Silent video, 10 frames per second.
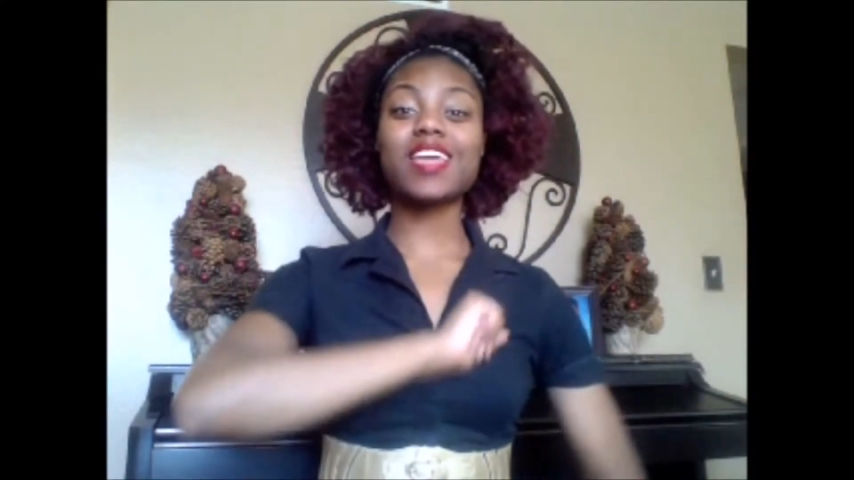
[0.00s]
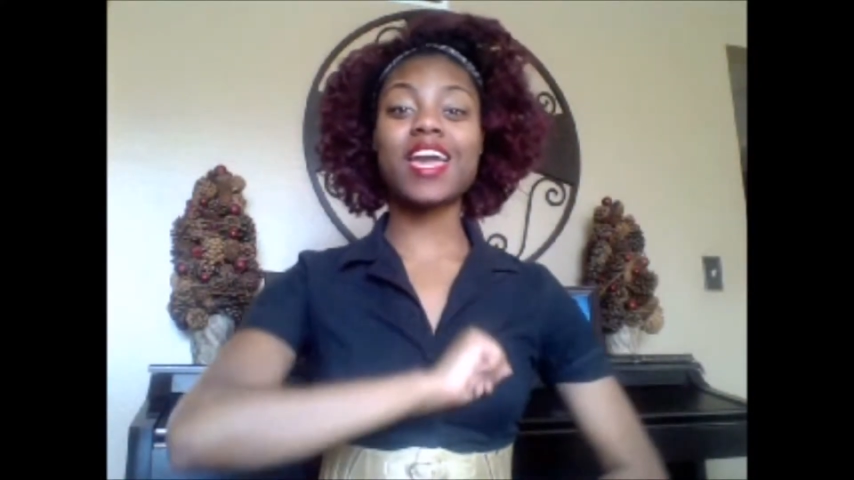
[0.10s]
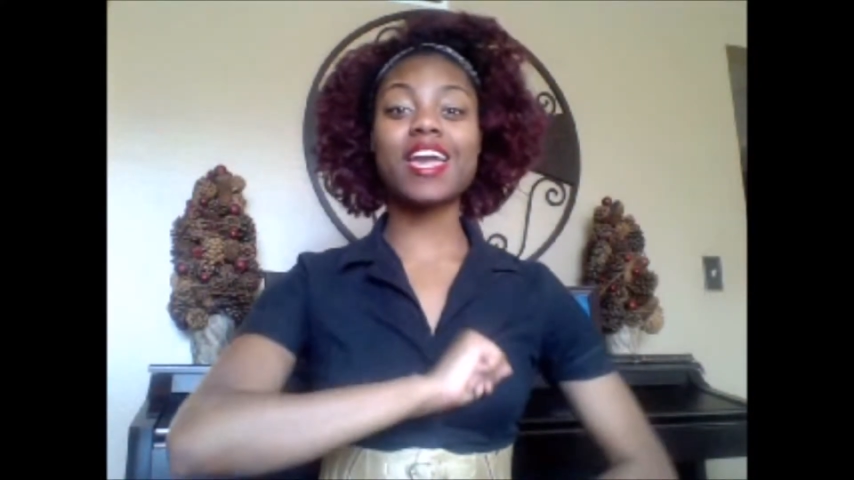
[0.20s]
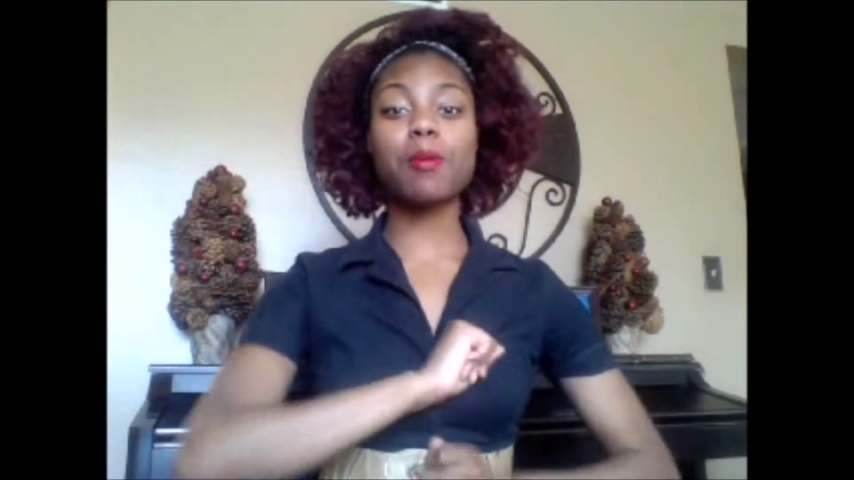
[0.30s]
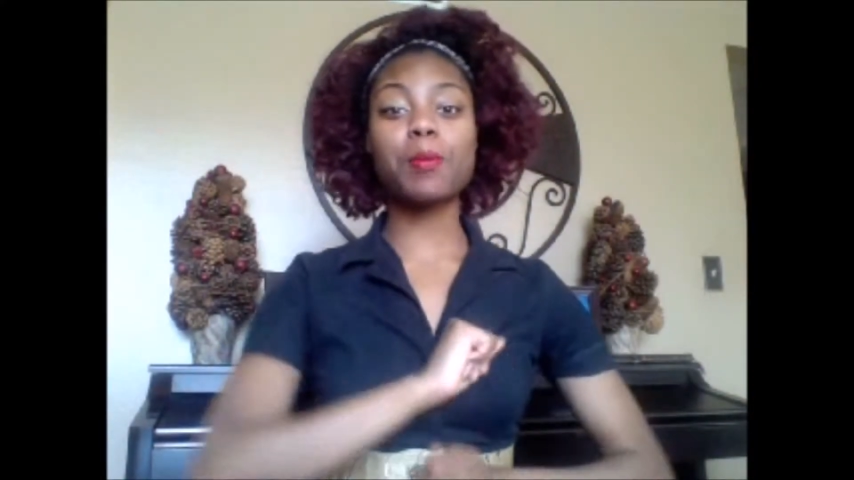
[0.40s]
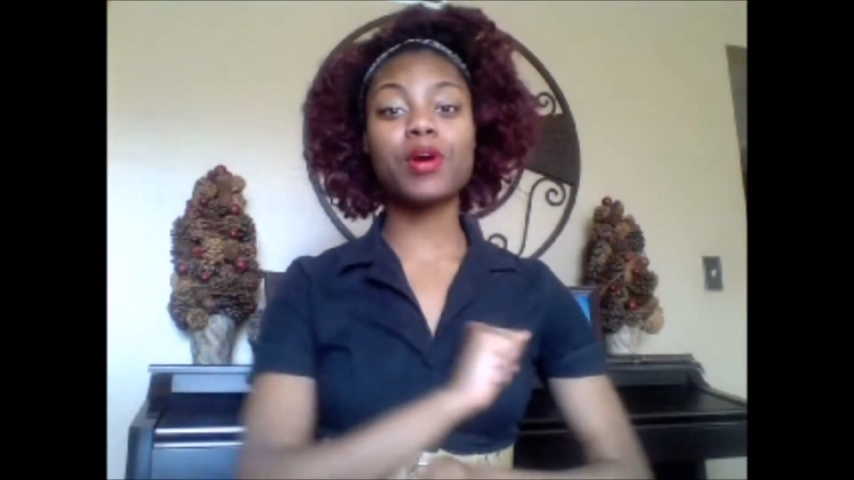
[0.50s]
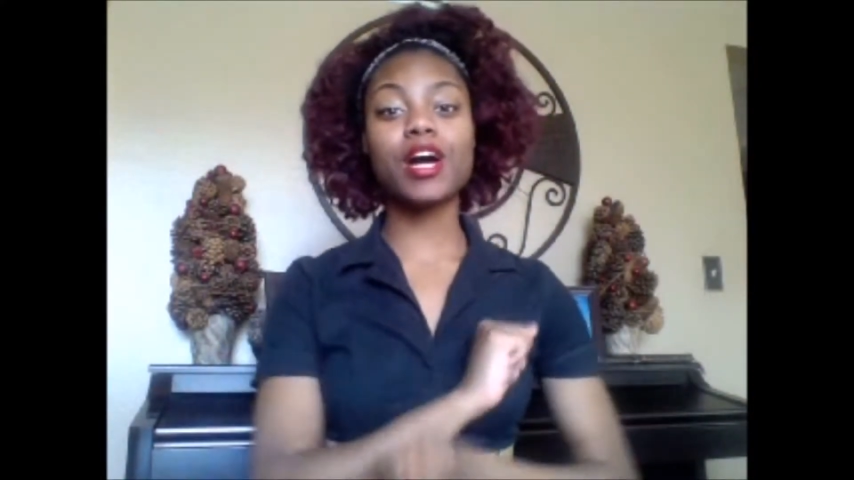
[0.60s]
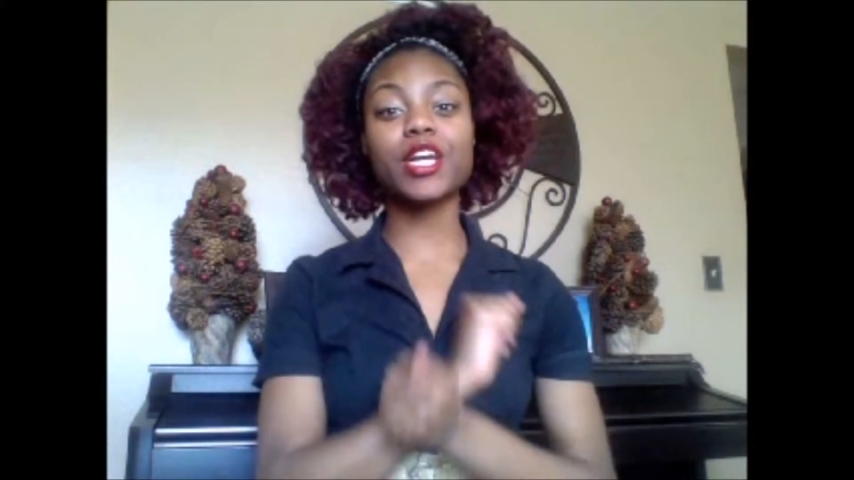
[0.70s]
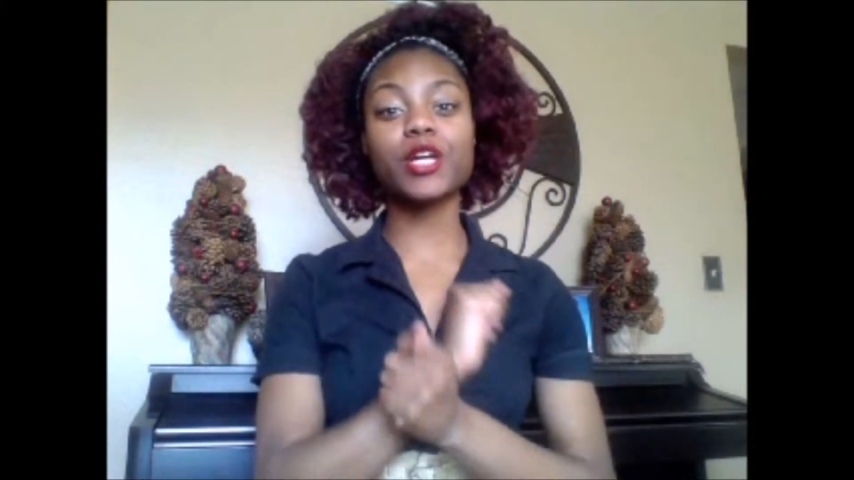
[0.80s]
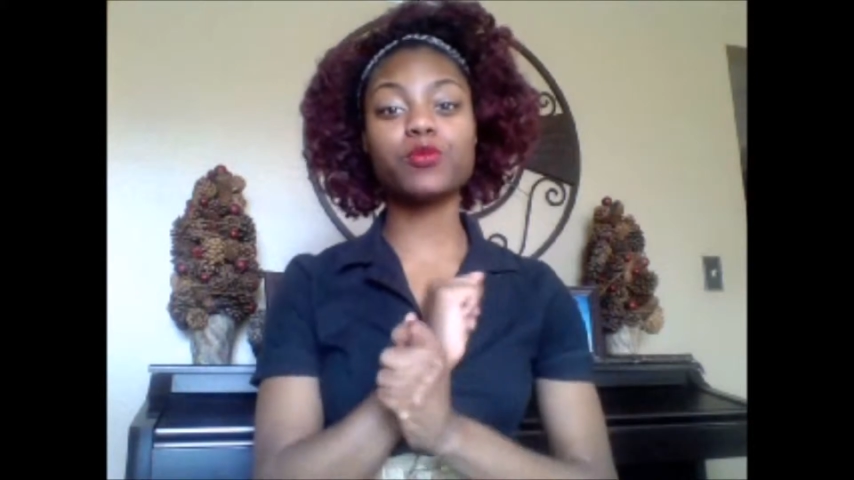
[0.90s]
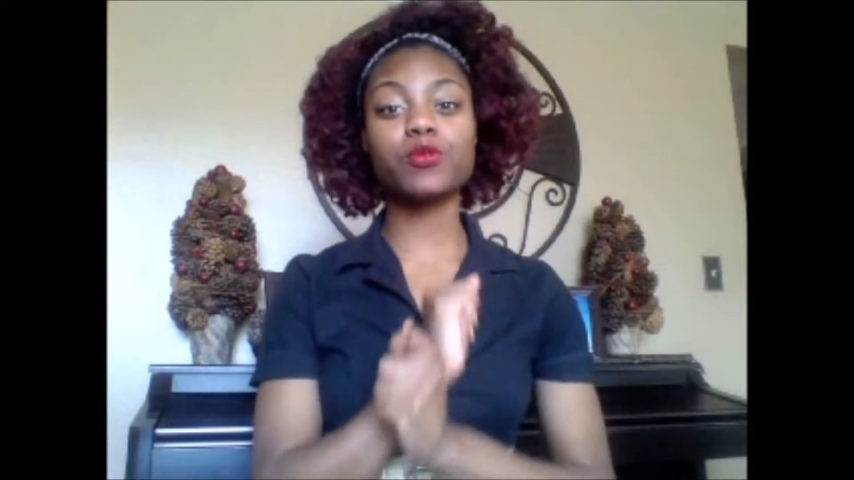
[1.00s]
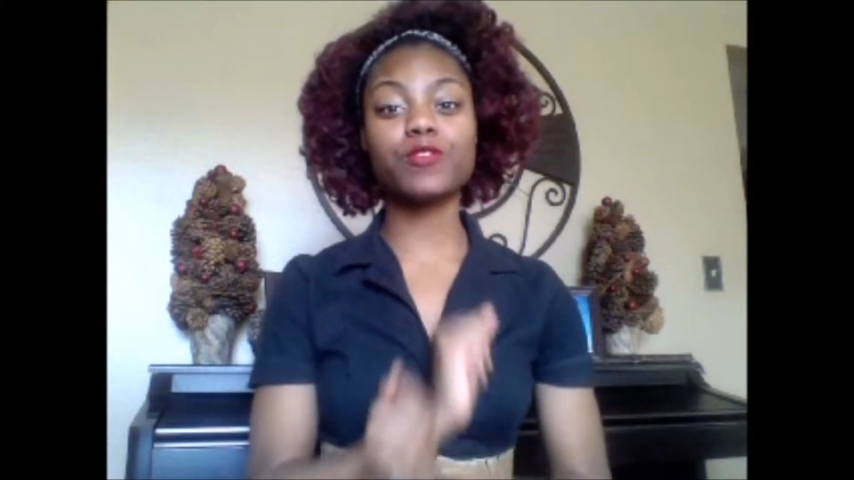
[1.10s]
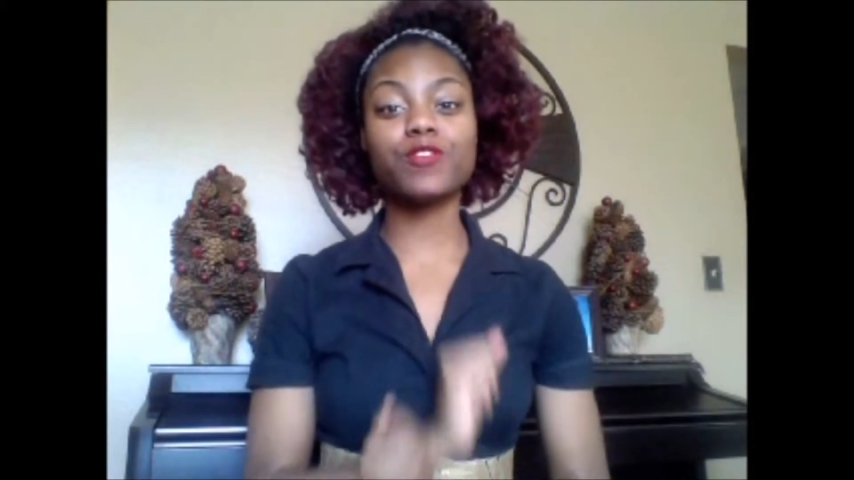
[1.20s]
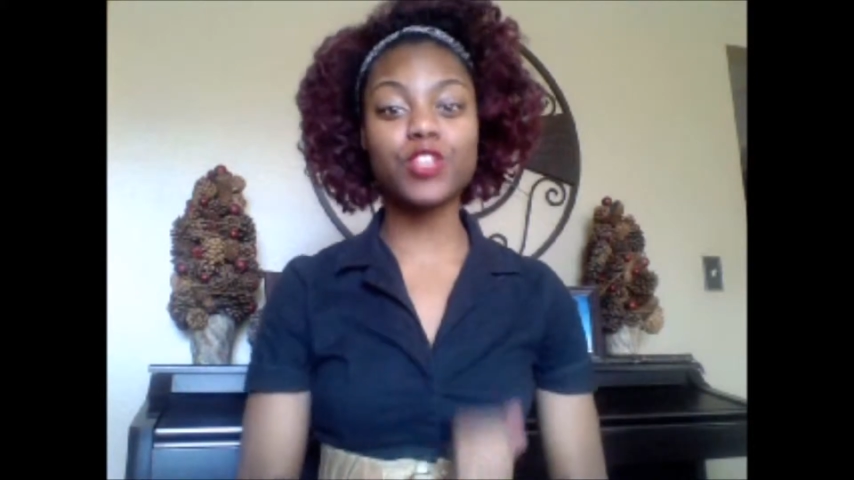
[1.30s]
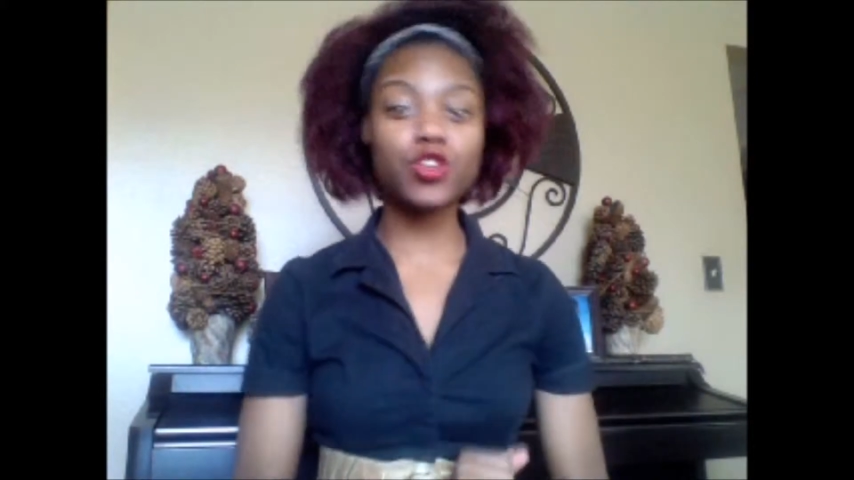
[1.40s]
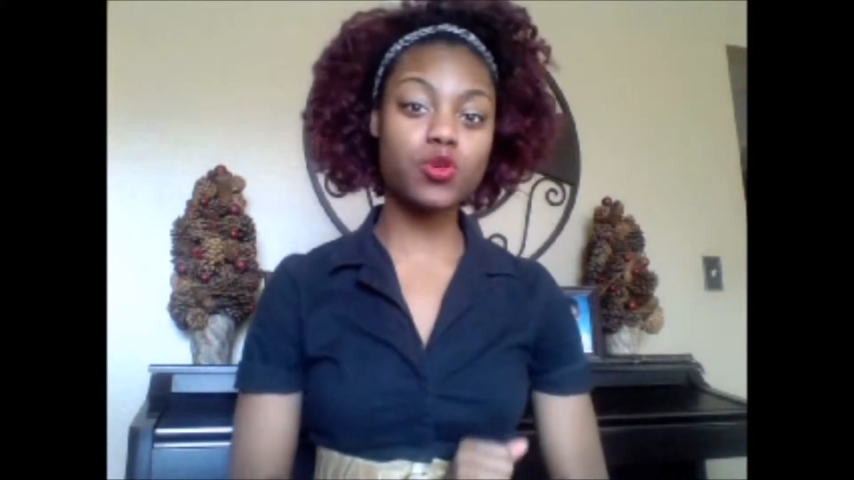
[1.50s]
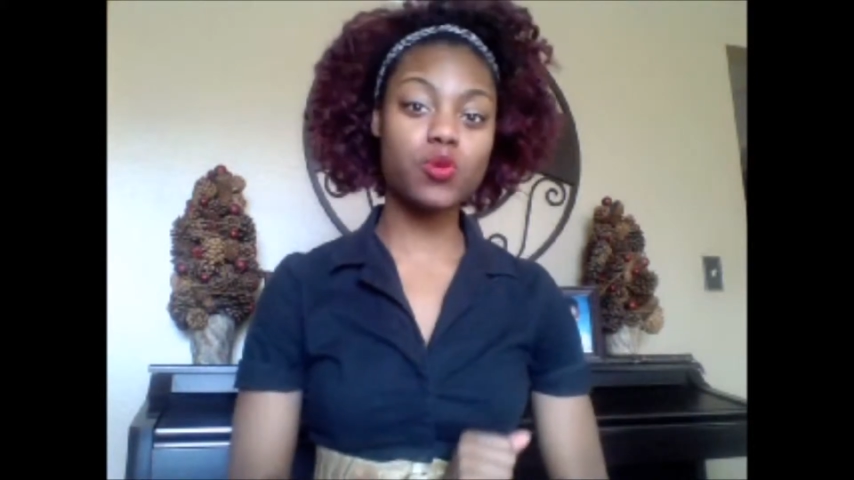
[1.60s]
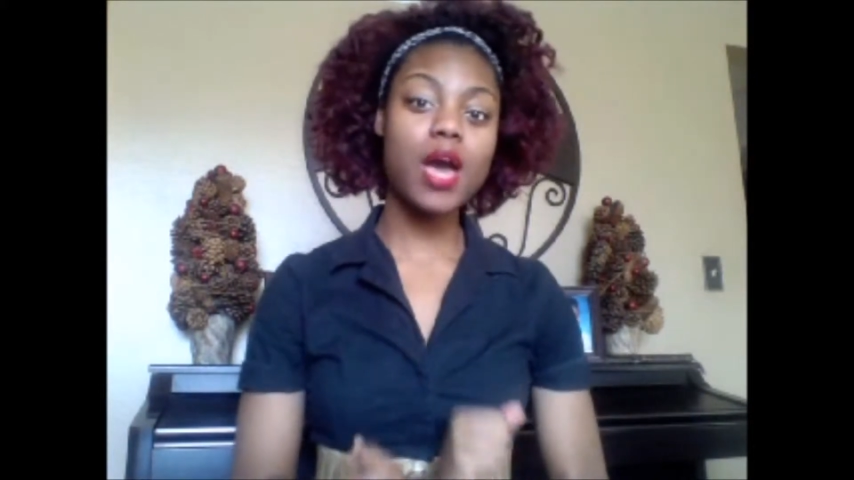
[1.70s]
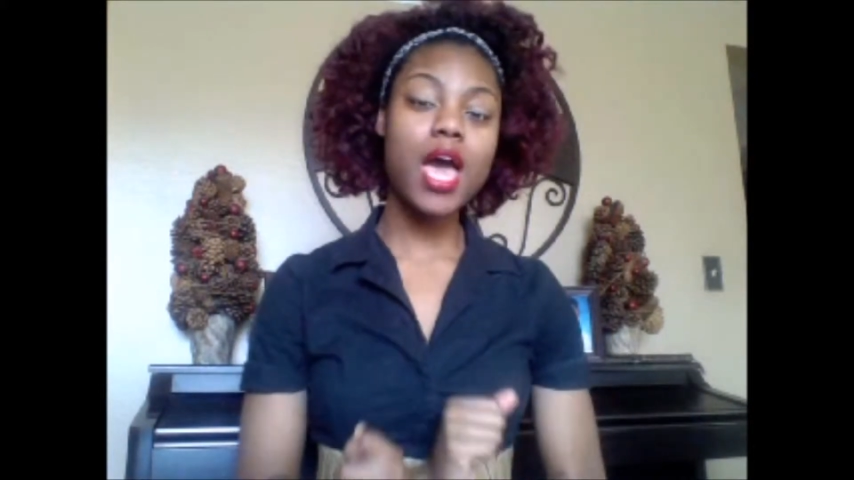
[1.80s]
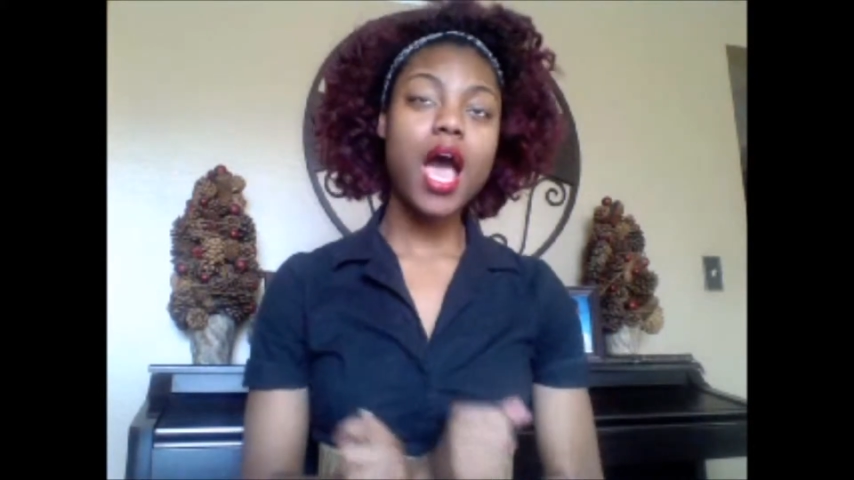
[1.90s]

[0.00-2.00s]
a product review.